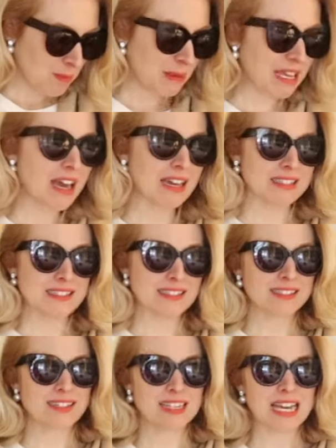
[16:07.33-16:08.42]

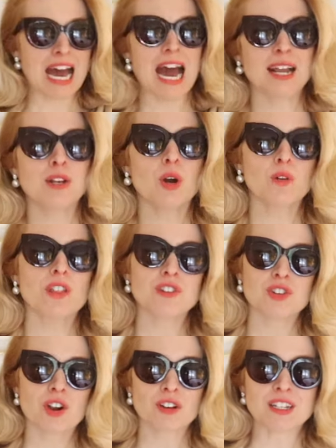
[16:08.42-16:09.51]
because I know that
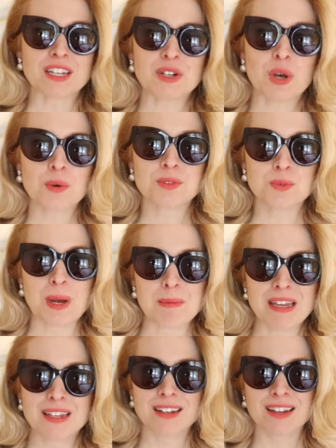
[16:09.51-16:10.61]
Darling knows
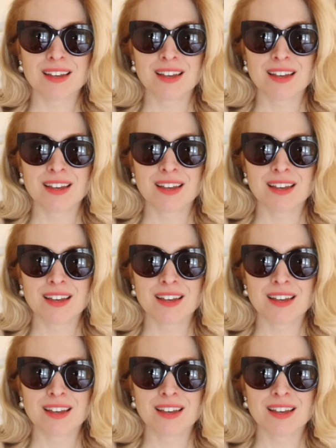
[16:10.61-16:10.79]
women.